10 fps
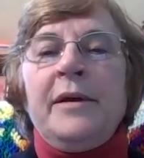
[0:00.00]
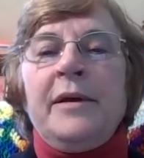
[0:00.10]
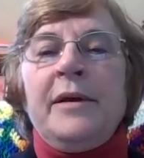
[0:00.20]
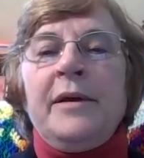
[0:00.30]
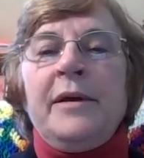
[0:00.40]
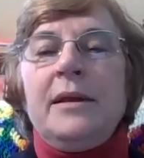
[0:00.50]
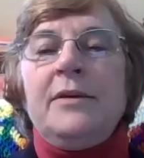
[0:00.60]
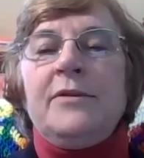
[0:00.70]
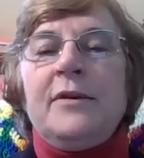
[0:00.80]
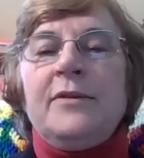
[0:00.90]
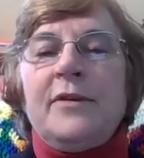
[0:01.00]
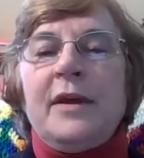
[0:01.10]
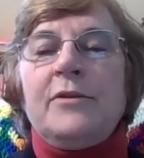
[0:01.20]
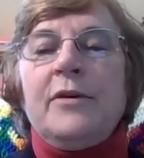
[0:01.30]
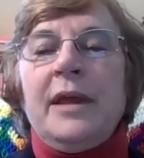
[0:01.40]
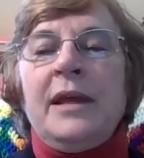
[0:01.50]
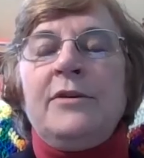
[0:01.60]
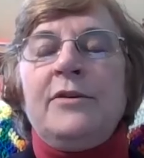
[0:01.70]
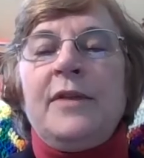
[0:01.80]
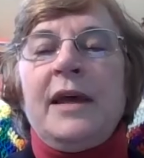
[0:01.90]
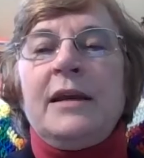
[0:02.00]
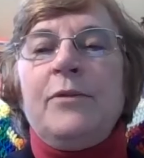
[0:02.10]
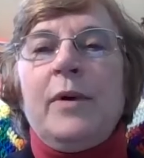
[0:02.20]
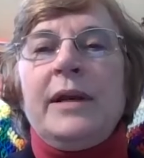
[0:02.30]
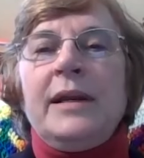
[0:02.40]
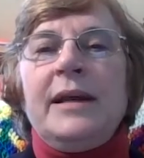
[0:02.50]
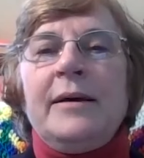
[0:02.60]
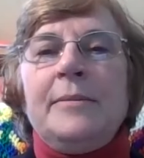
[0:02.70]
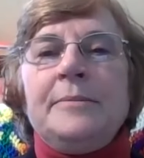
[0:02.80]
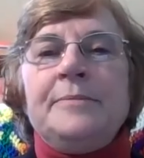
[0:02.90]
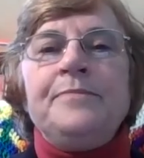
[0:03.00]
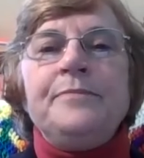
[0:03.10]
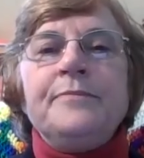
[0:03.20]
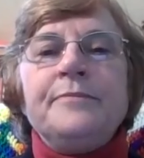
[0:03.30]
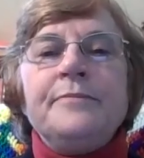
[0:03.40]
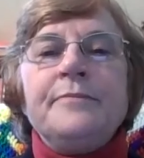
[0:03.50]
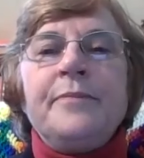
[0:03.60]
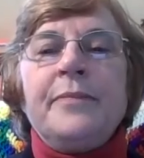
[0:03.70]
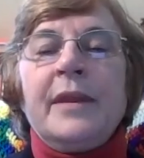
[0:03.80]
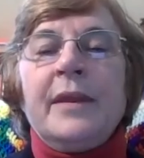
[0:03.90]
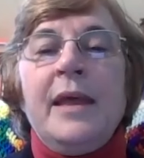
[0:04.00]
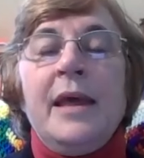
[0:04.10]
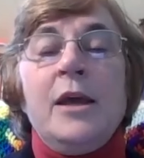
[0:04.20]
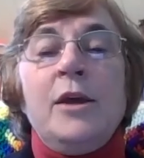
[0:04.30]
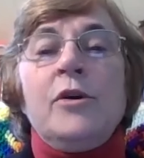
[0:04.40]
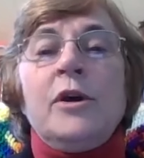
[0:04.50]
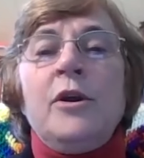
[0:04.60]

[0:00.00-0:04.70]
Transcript: in the Middle East and Central Asia that have wanted help. You can